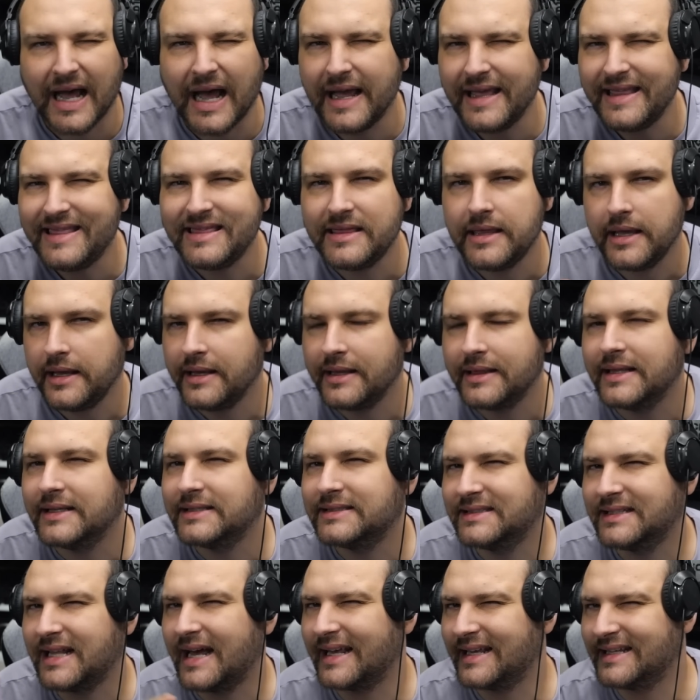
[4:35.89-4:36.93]
I think
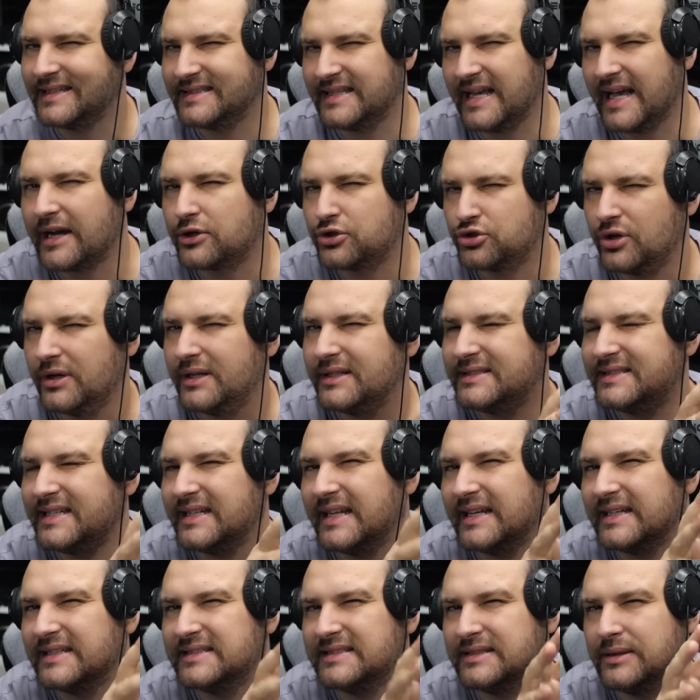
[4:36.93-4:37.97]
this tank is actually
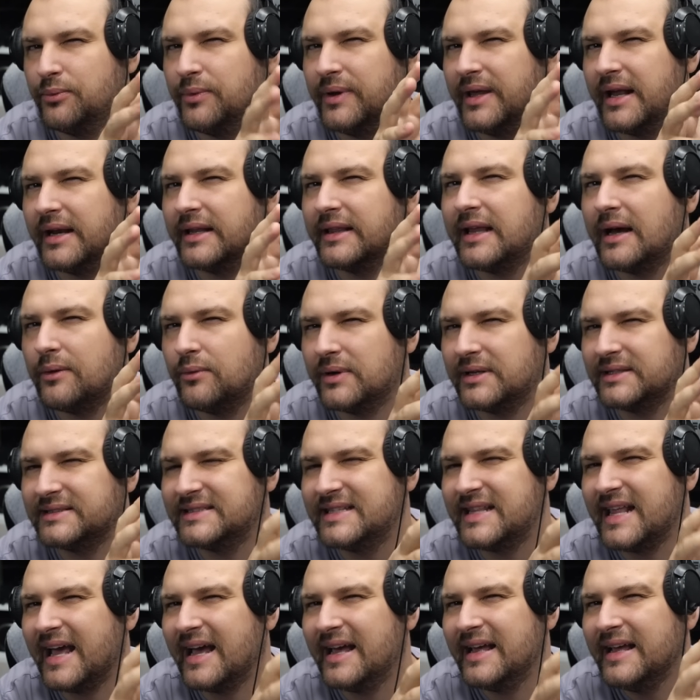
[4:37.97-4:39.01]
sitting somewhere towards
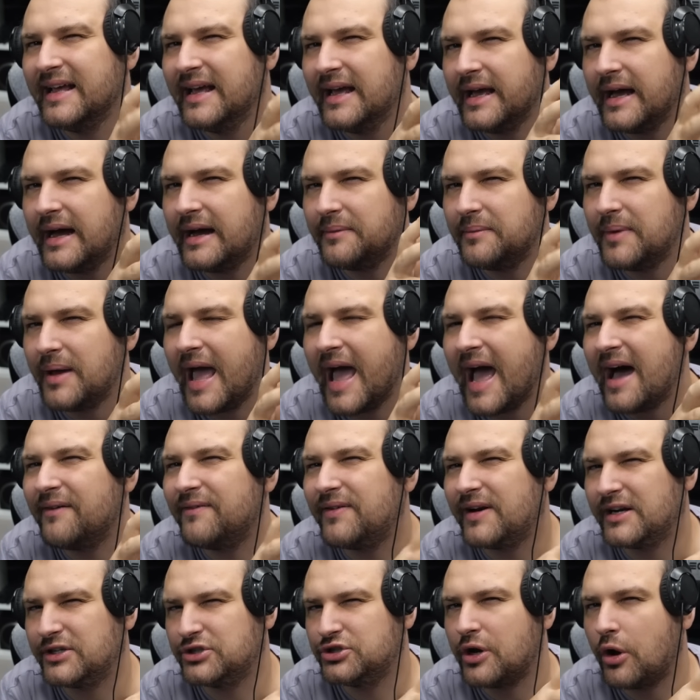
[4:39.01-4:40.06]
the
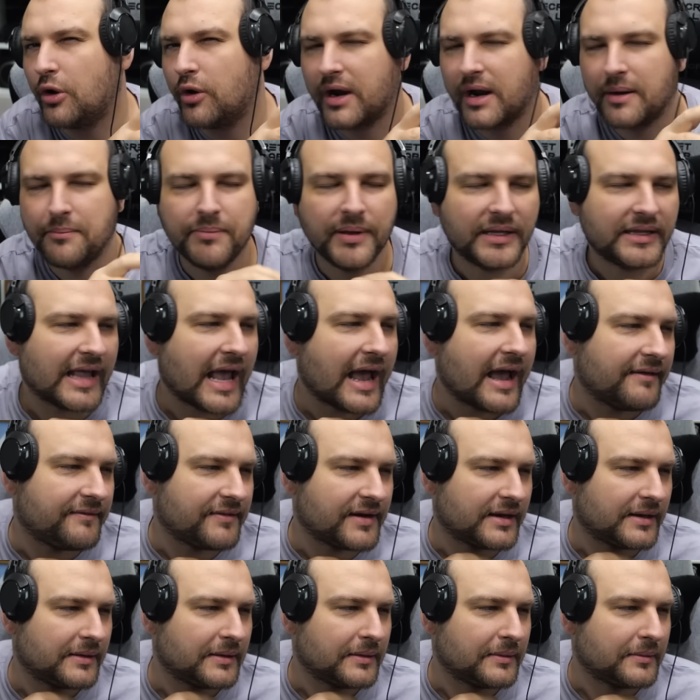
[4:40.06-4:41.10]
average or a bit
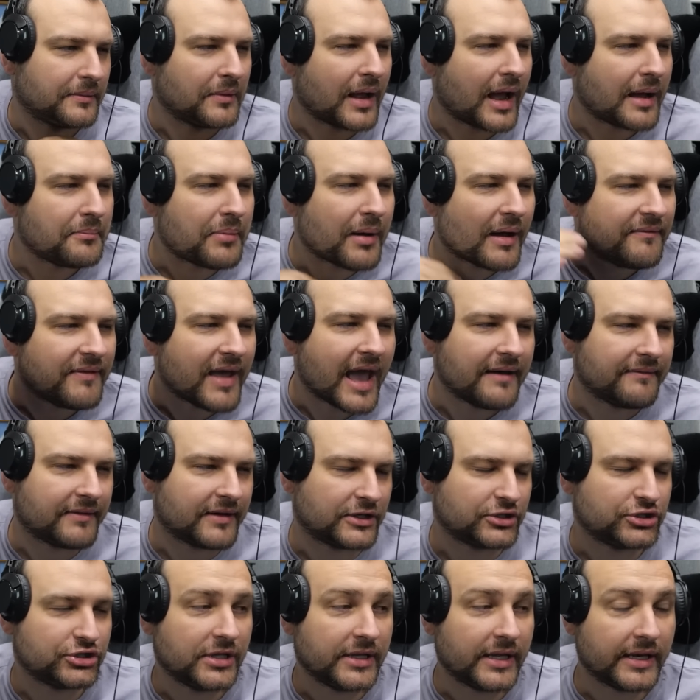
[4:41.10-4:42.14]
above
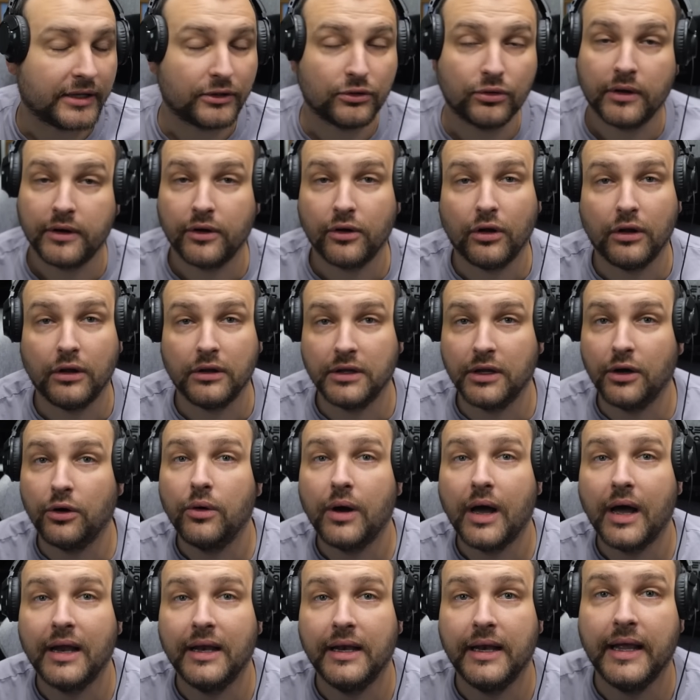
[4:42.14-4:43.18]
average territory story,
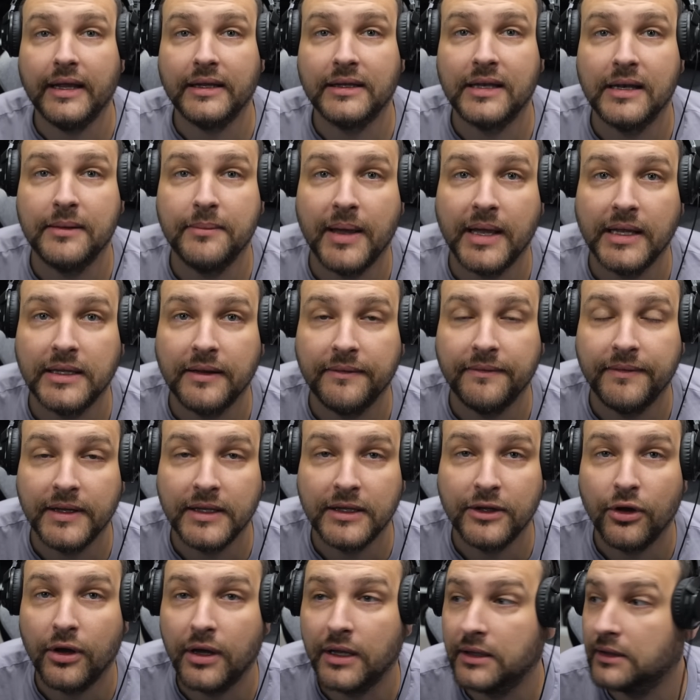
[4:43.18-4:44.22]
although I lately made a
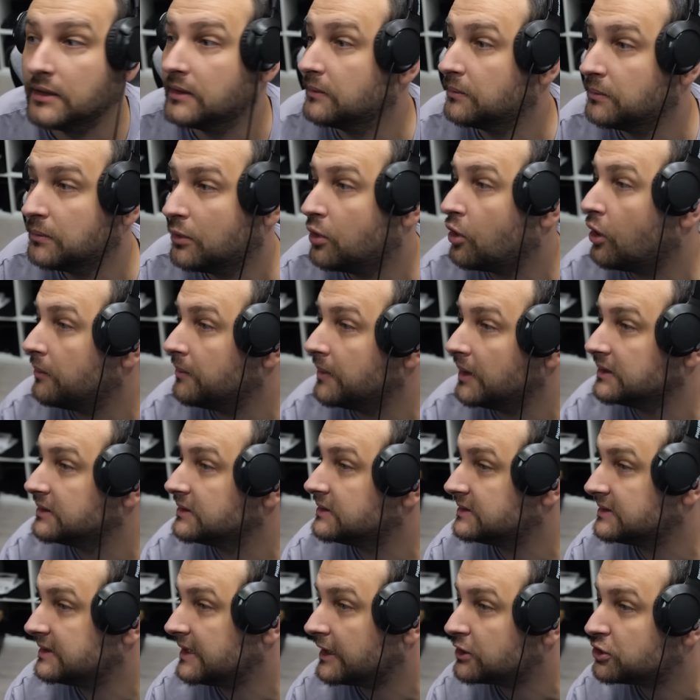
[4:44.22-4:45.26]
video and the comment
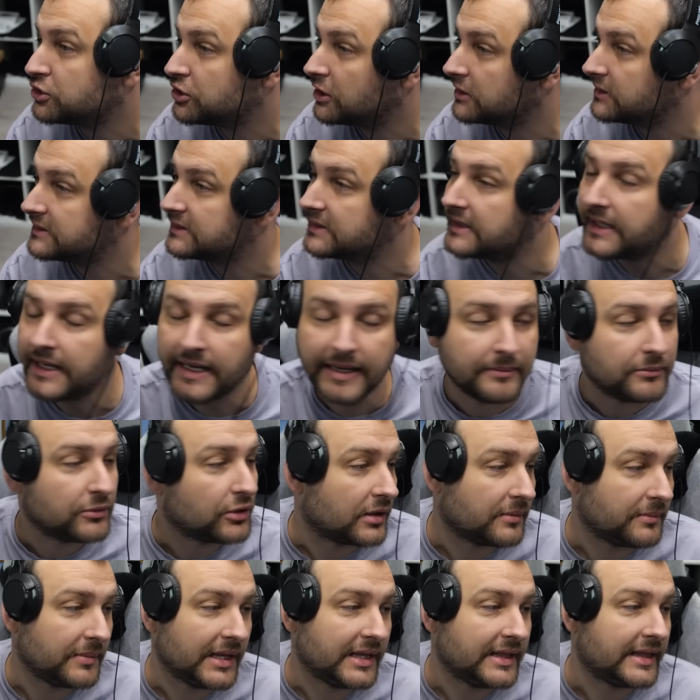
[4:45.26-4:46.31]
section screamed
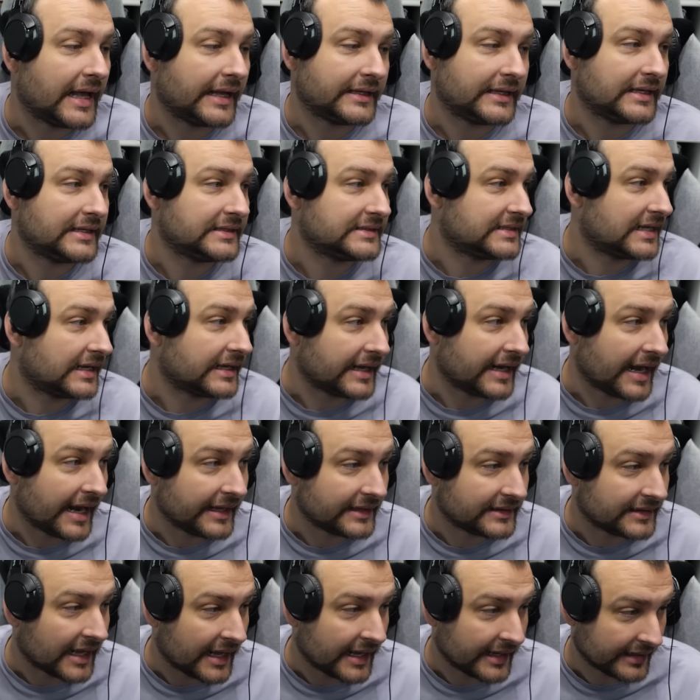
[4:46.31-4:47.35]
on me that it is a
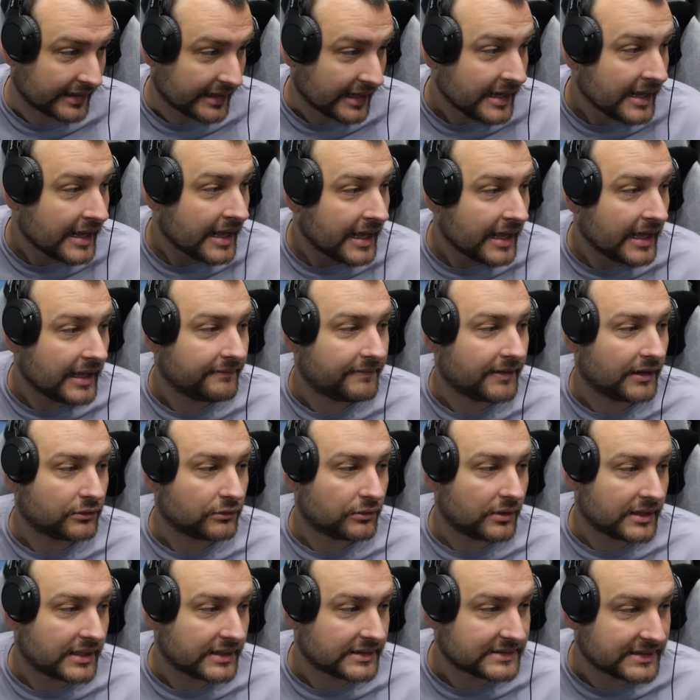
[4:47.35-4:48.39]
great tank even
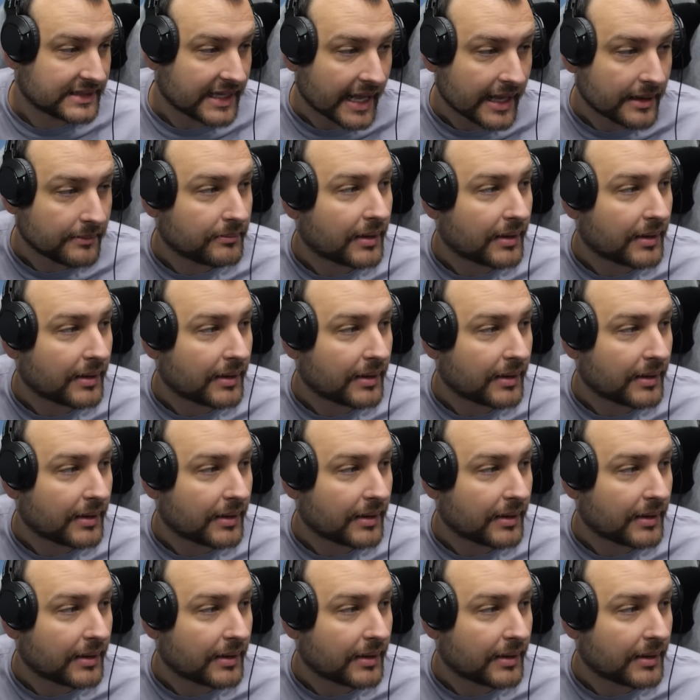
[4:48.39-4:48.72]
to this day.